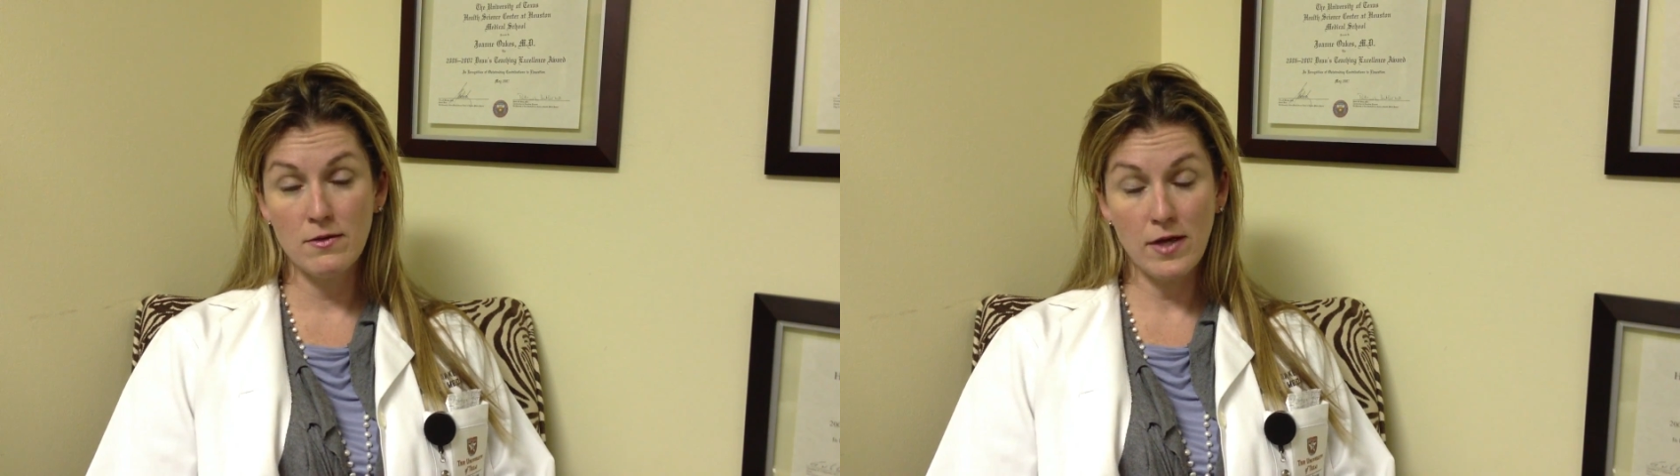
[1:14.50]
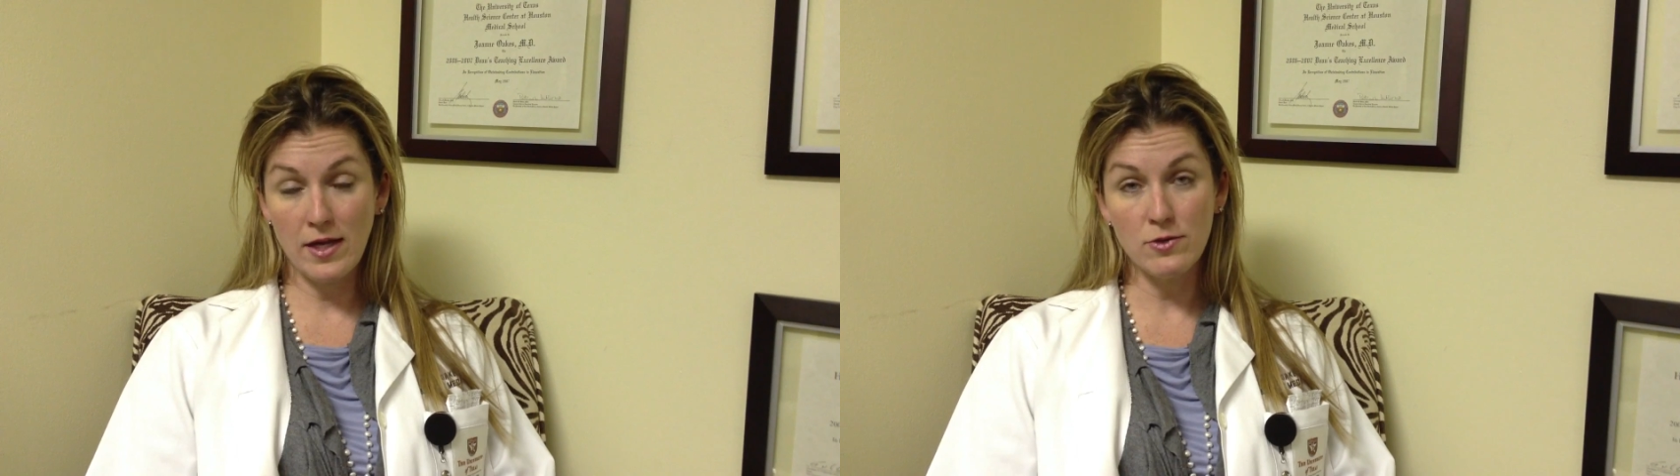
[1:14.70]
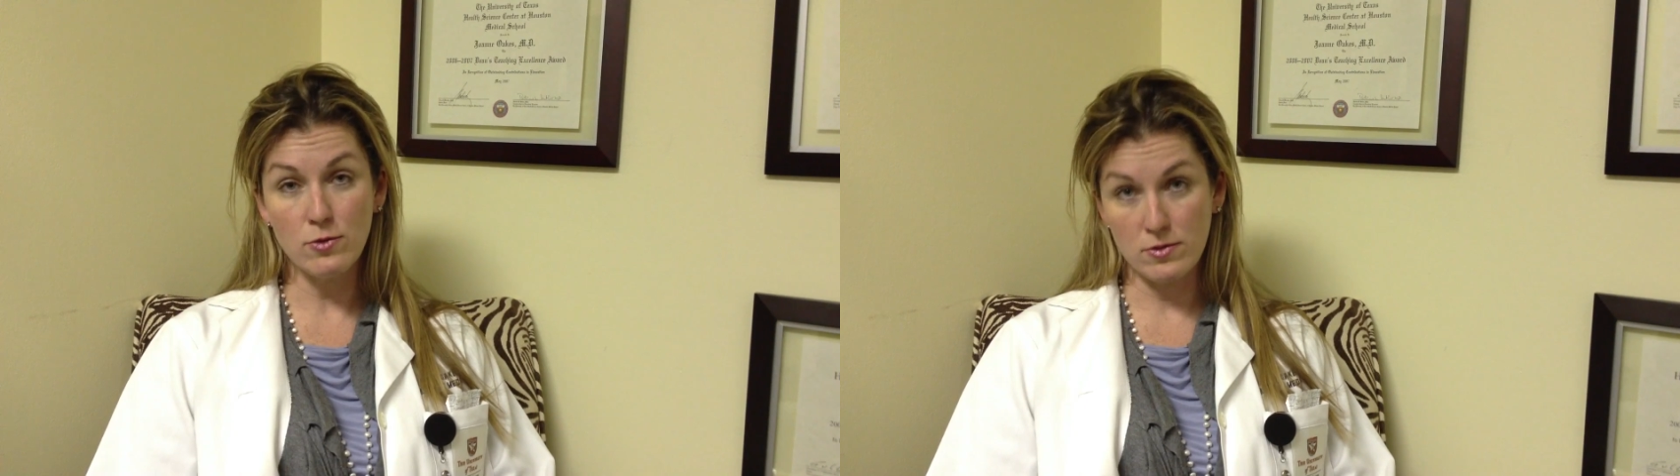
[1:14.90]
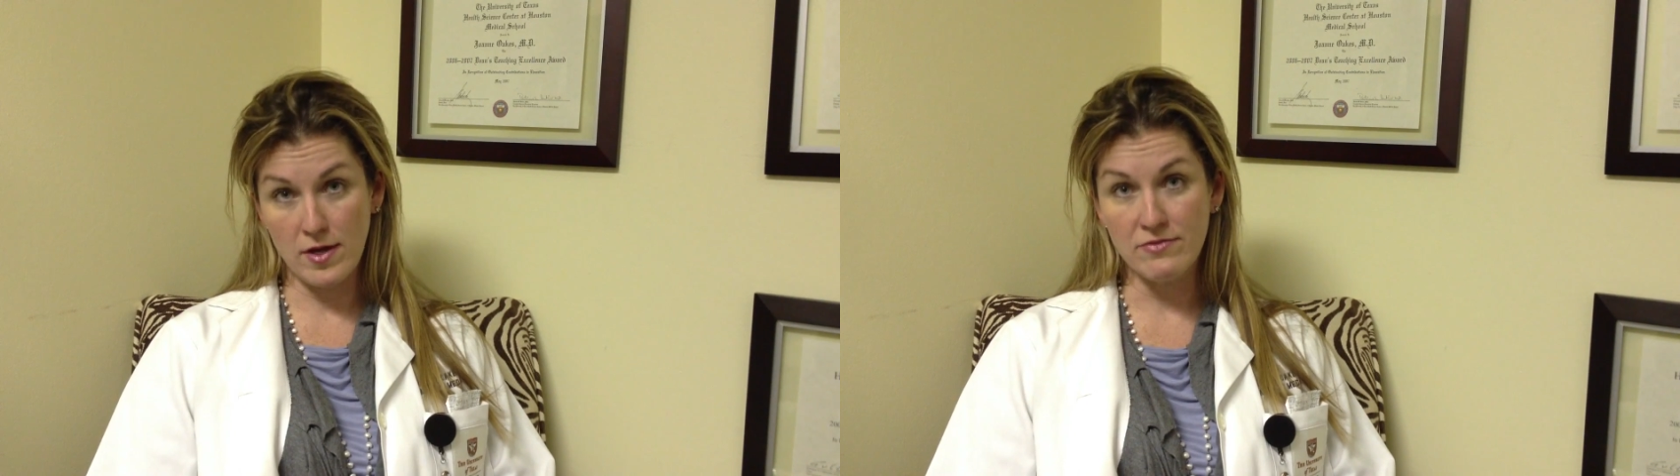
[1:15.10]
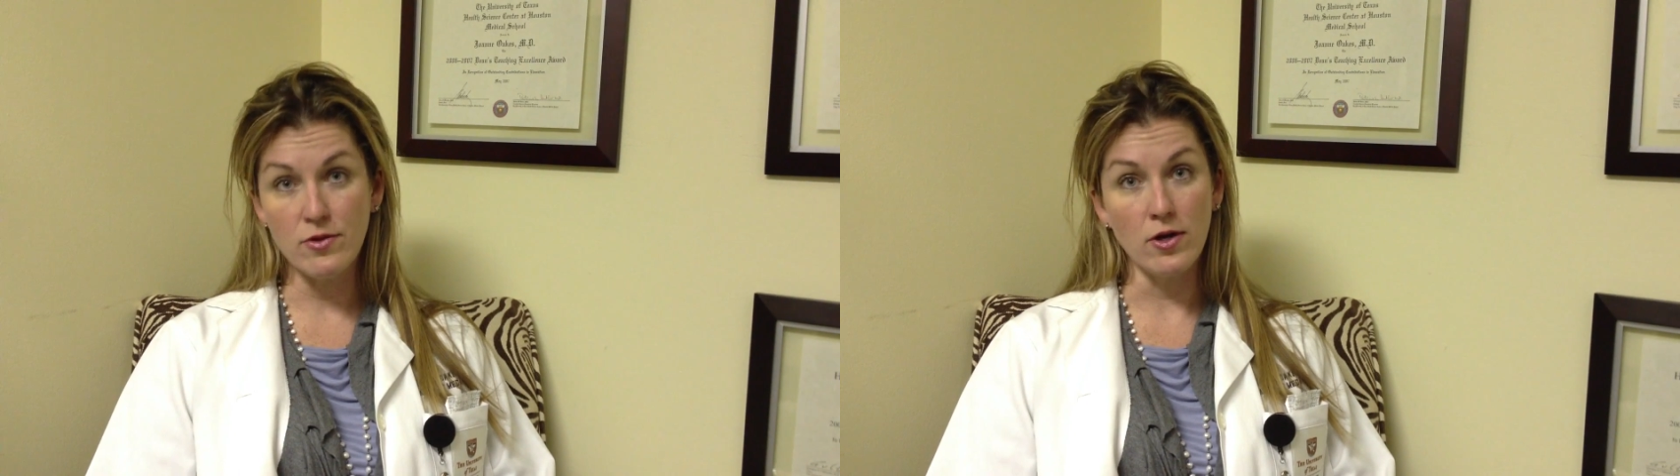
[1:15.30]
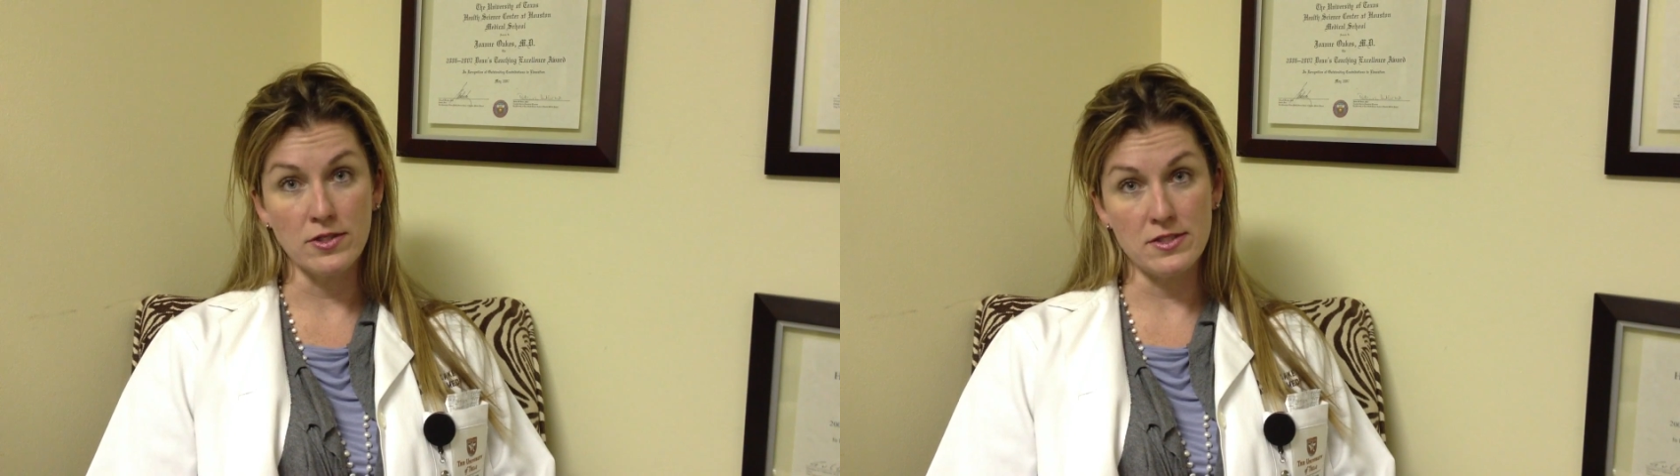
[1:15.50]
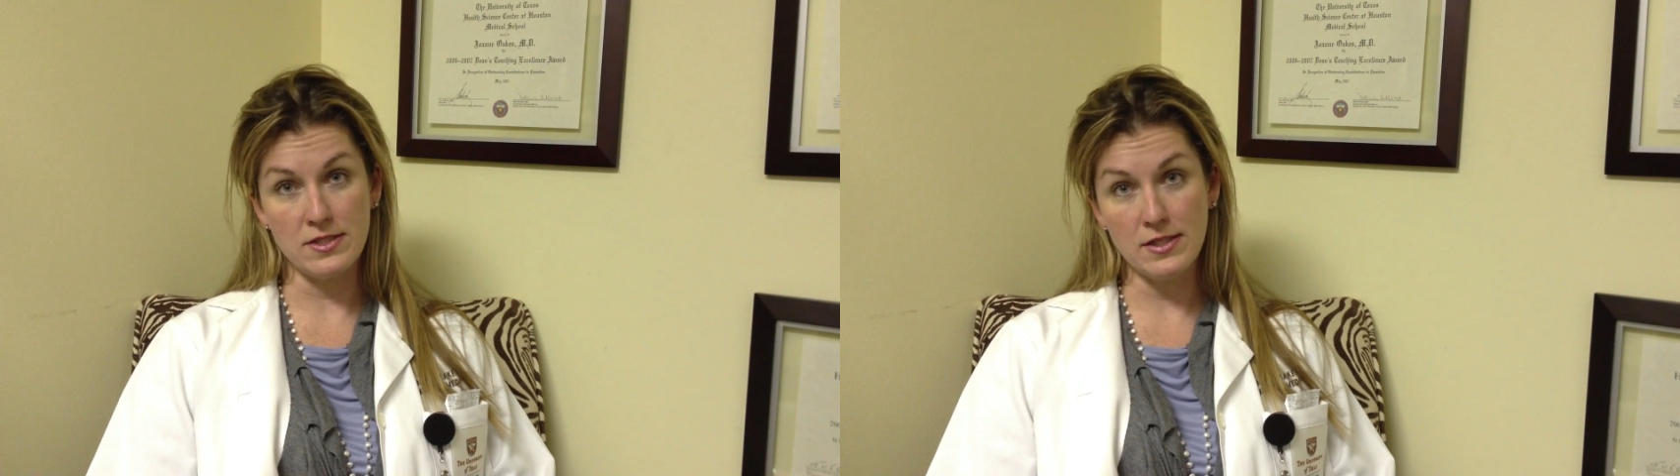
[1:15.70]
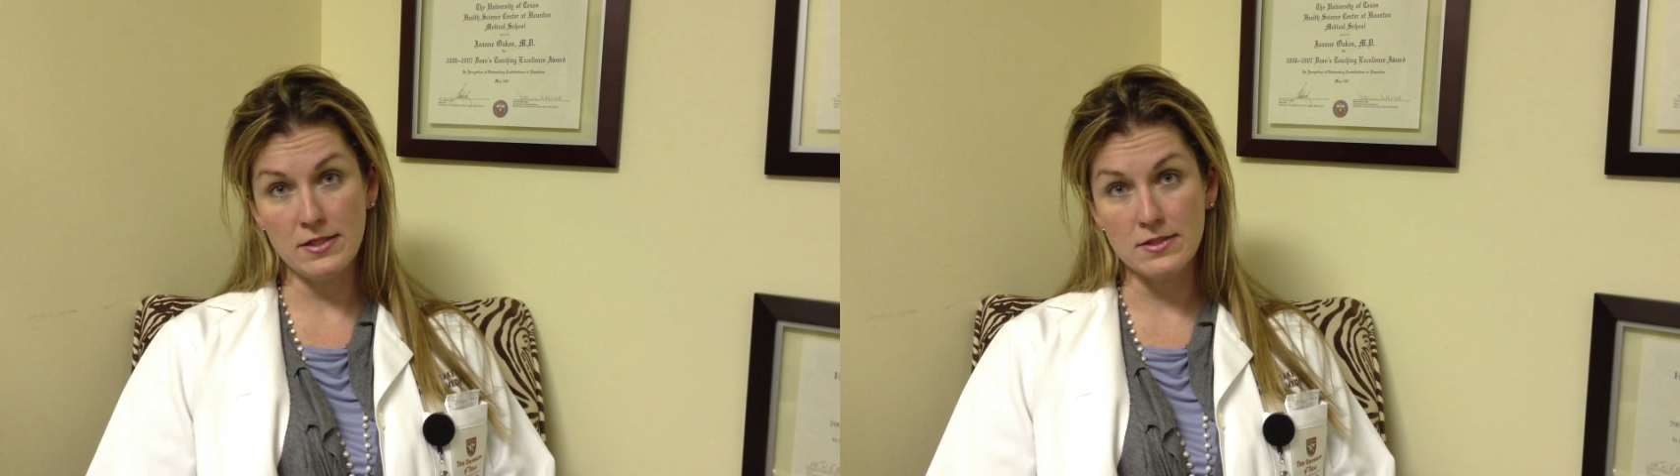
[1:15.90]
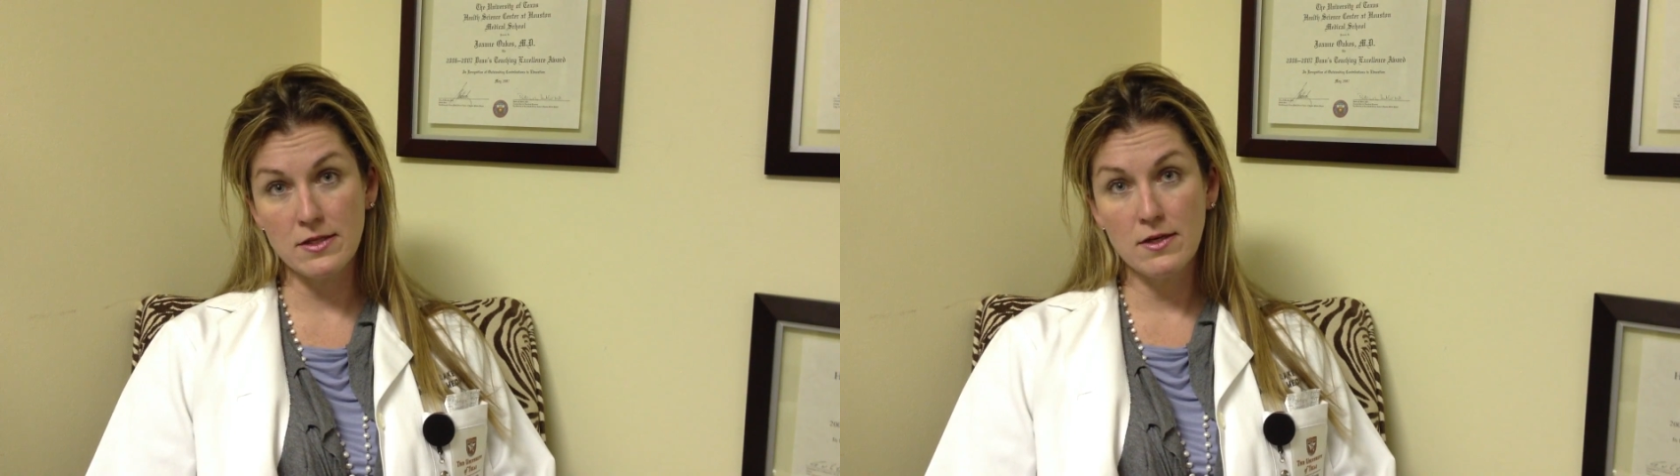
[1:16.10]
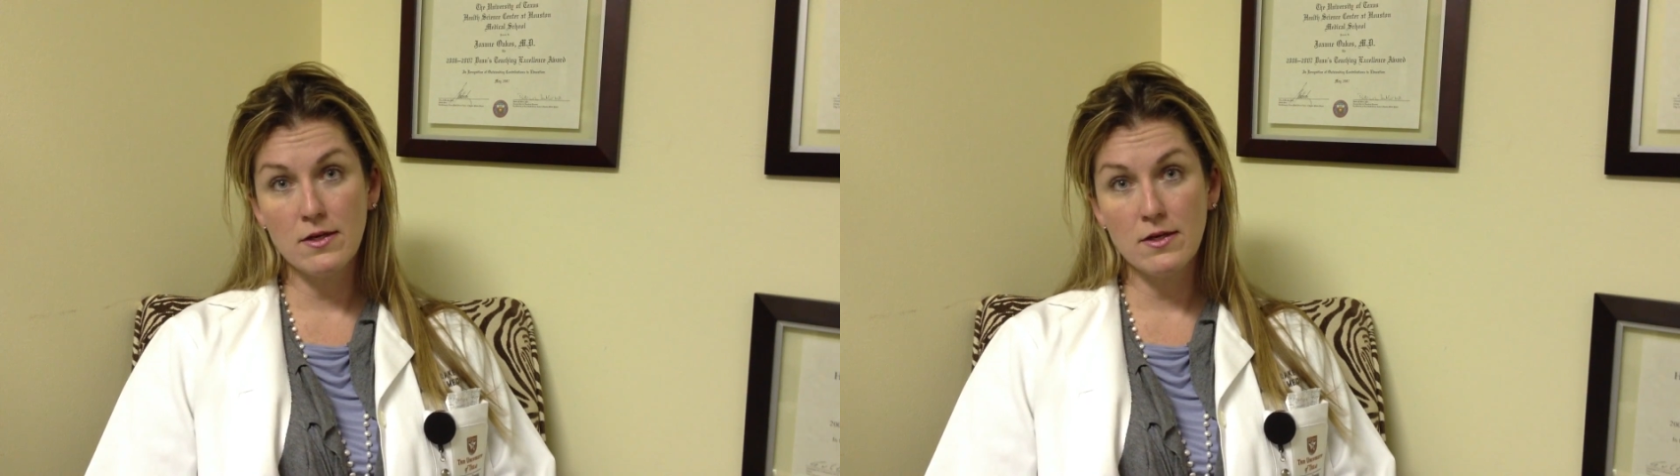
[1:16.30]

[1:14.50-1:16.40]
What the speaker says: and or lifelong disease.